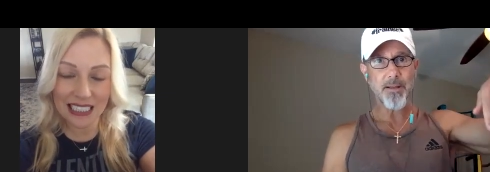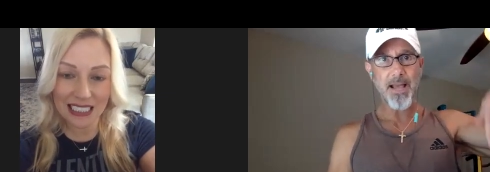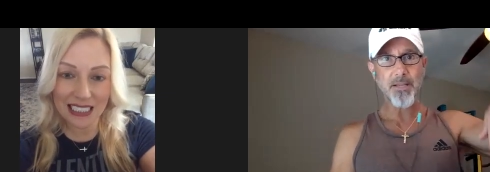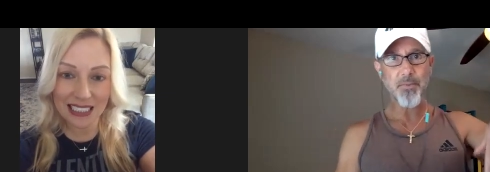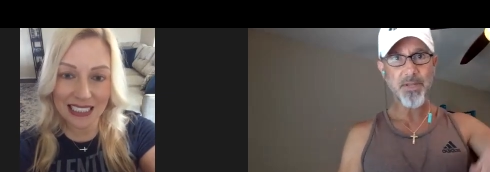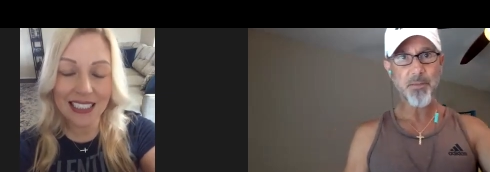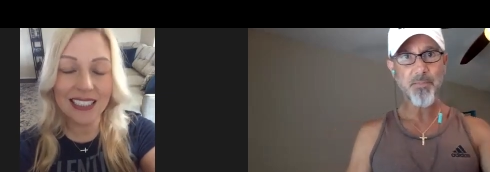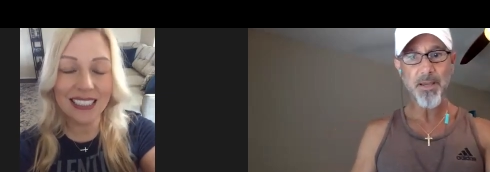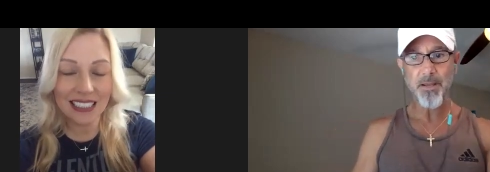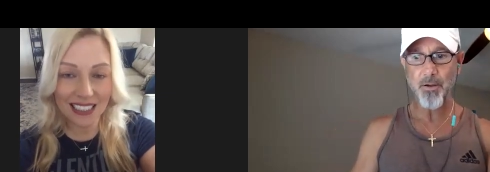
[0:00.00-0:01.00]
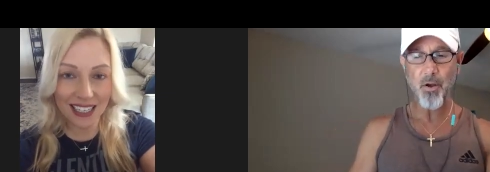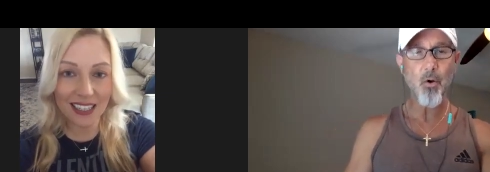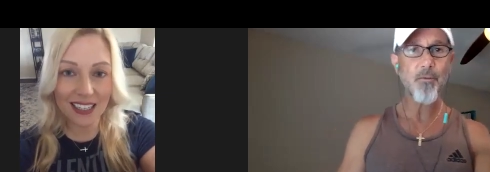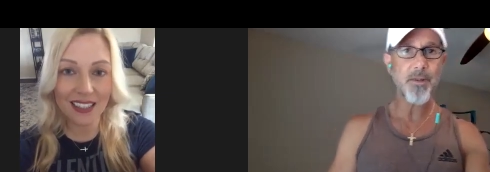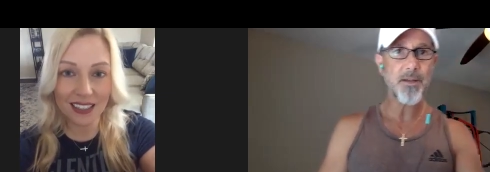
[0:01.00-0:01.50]
Speaker 1: as we speak,
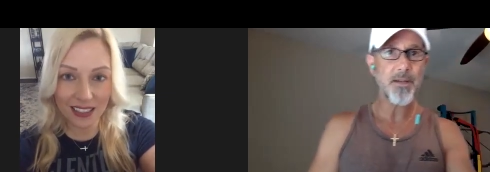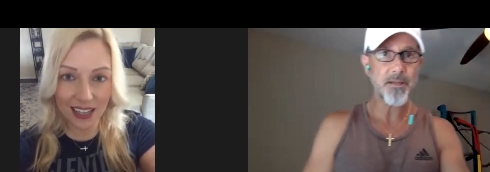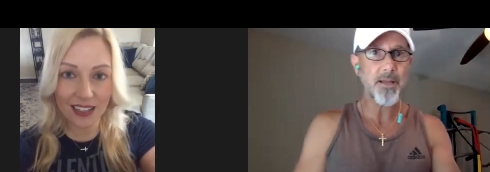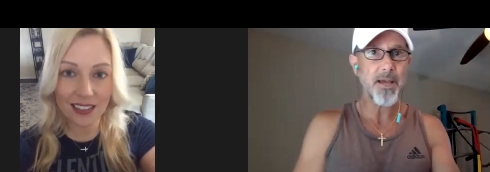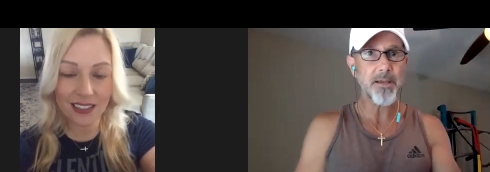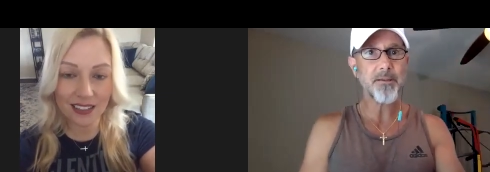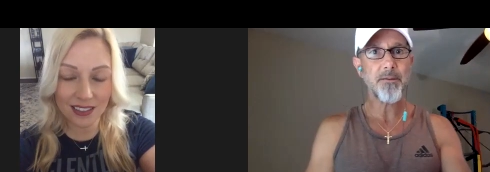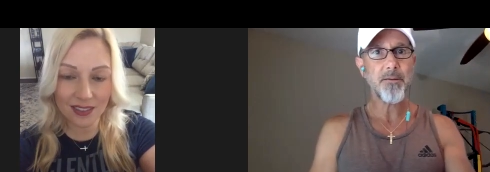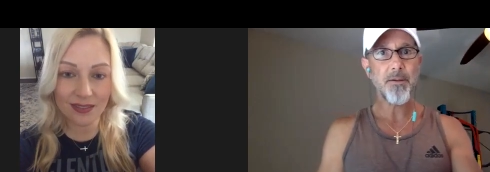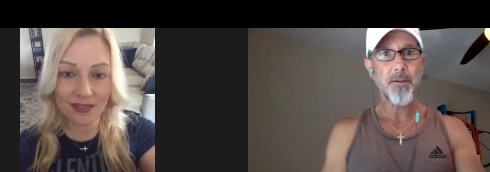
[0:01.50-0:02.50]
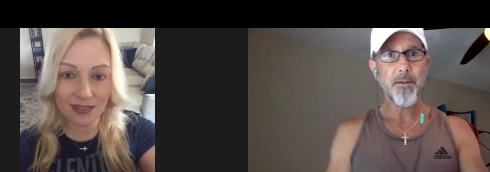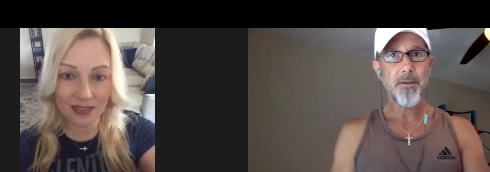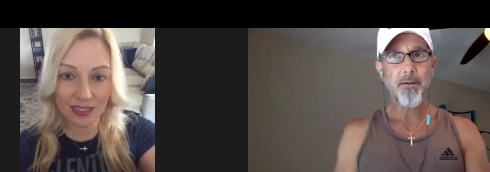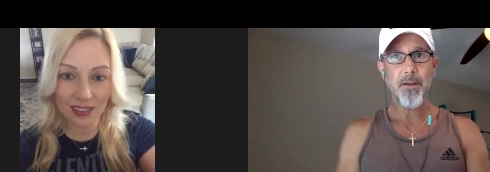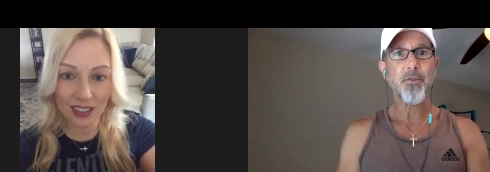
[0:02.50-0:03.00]
COVID is like,
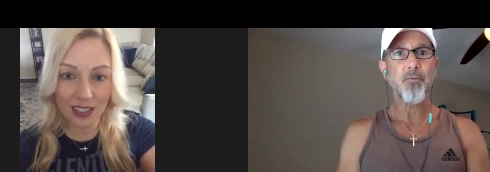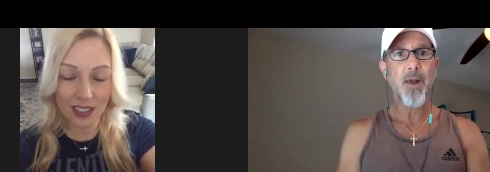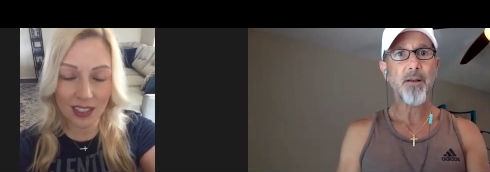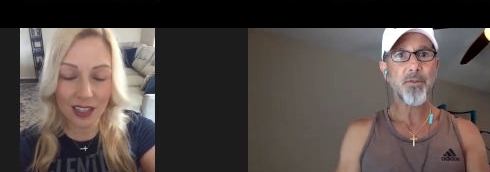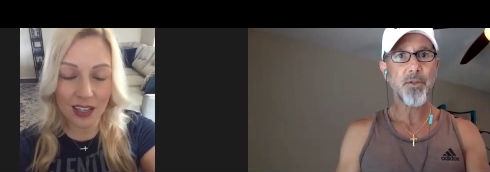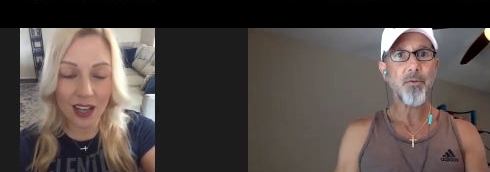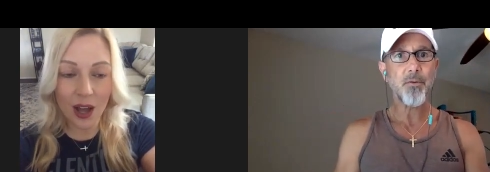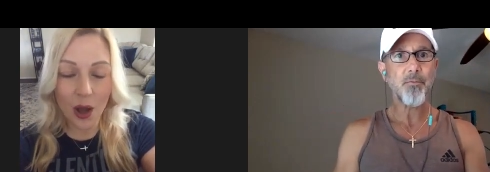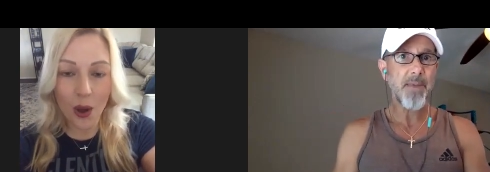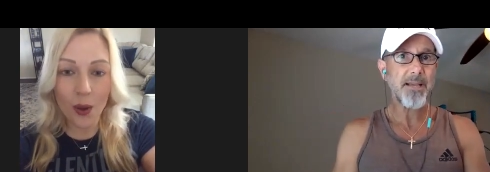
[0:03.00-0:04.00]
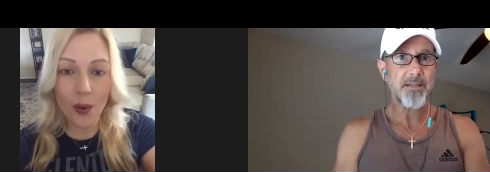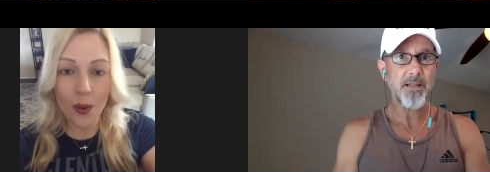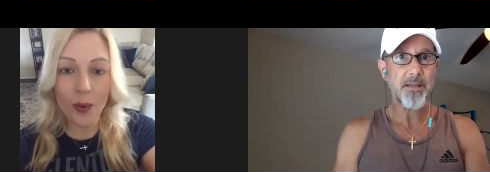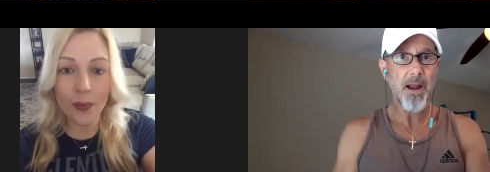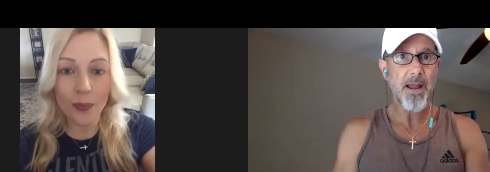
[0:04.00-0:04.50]
it's round two,
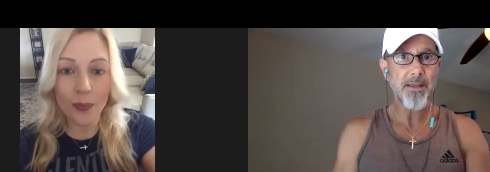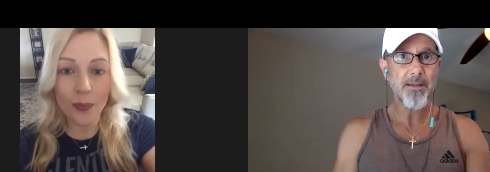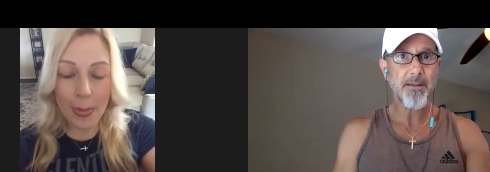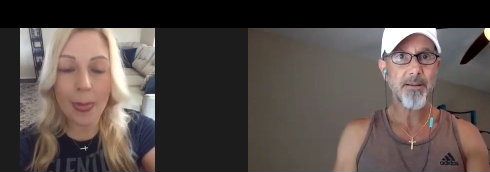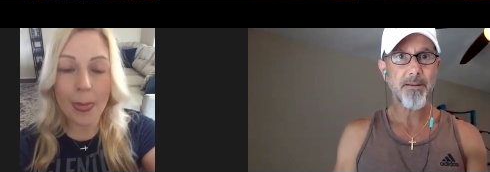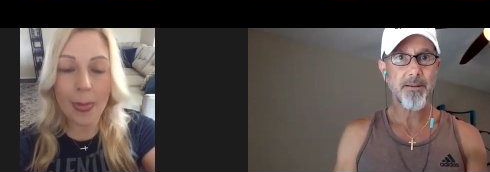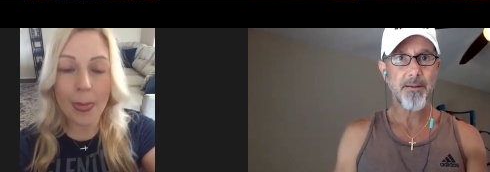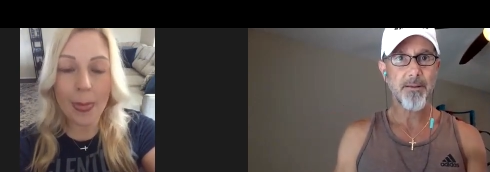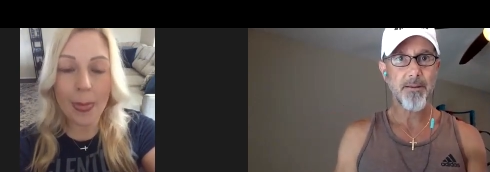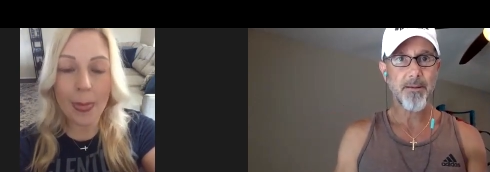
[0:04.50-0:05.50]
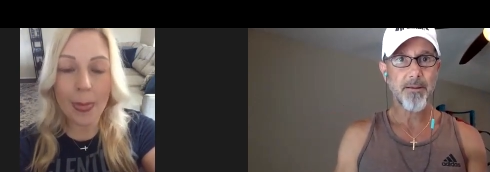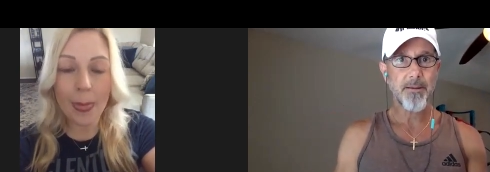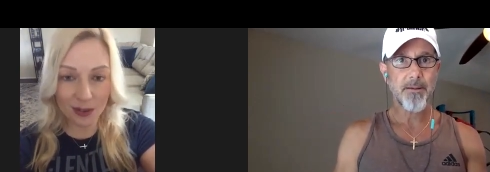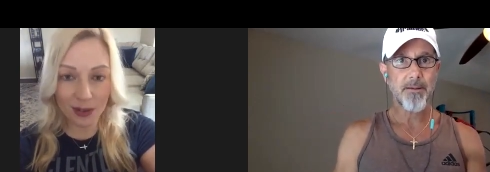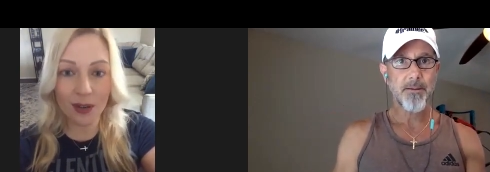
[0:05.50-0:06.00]
basically, right?
Speaker 2: It
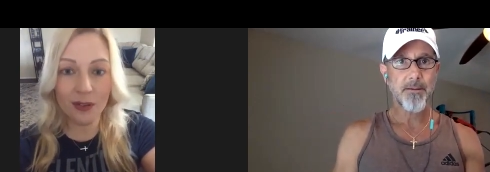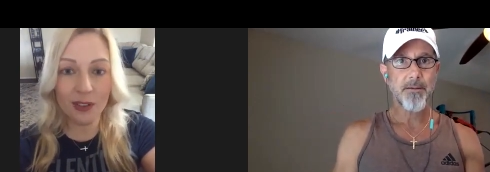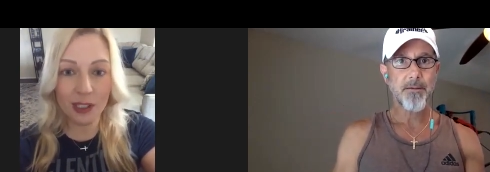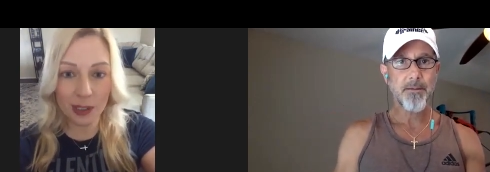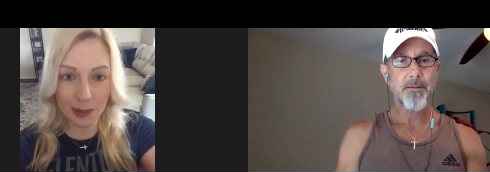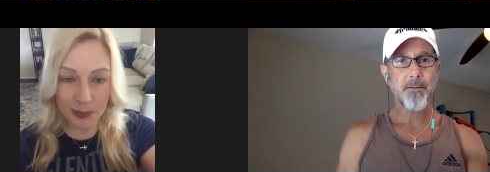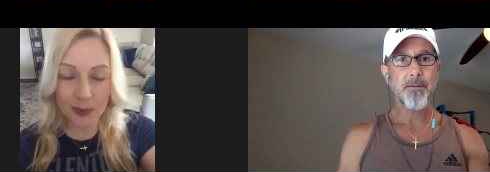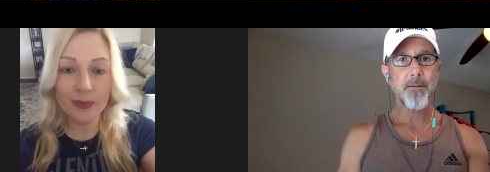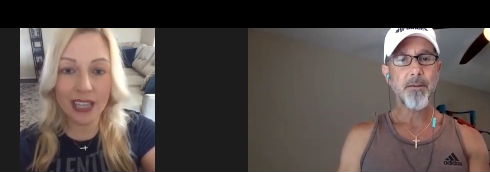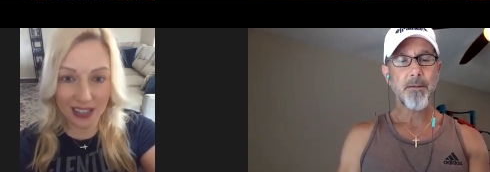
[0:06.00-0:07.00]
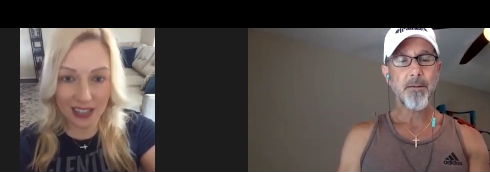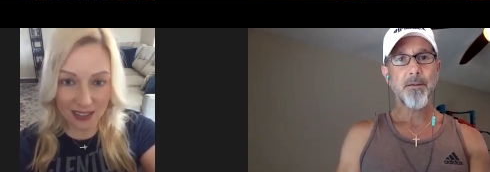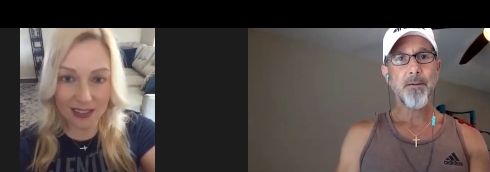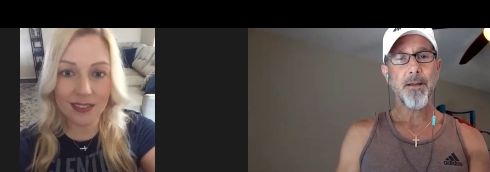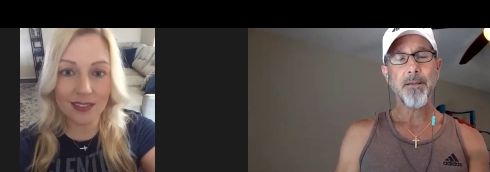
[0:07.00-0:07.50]
is round two. Yes.
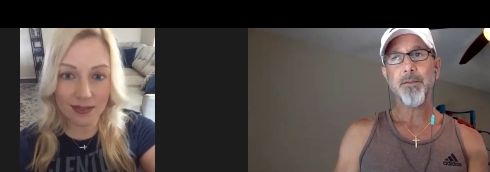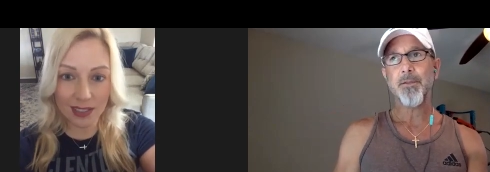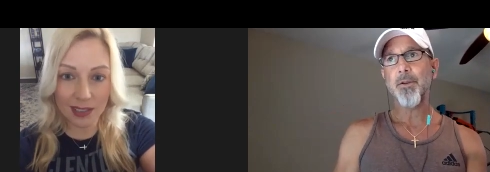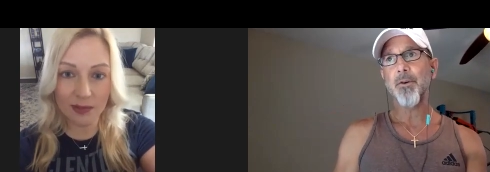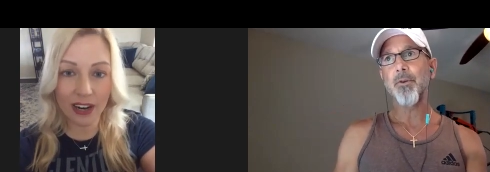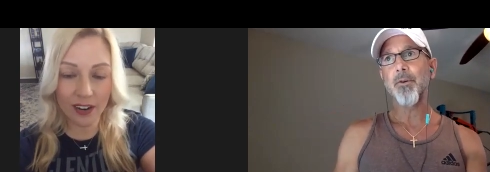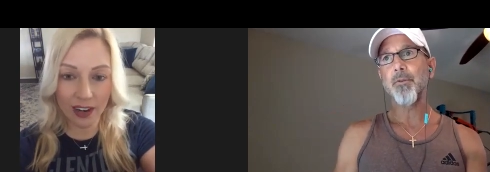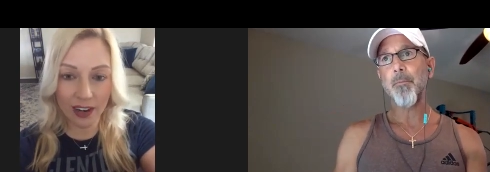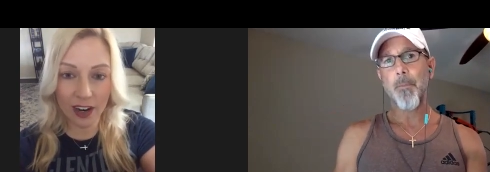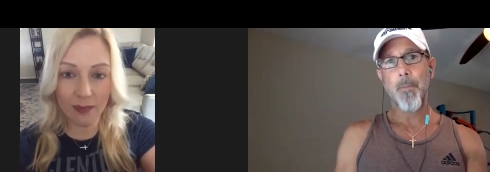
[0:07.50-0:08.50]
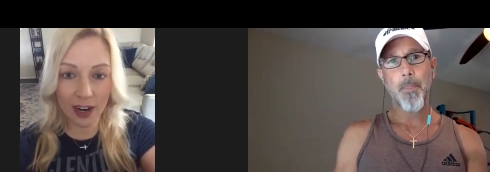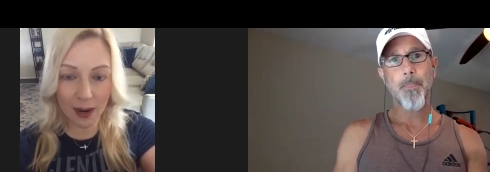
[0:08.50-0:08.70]
Right. It's very, so, very,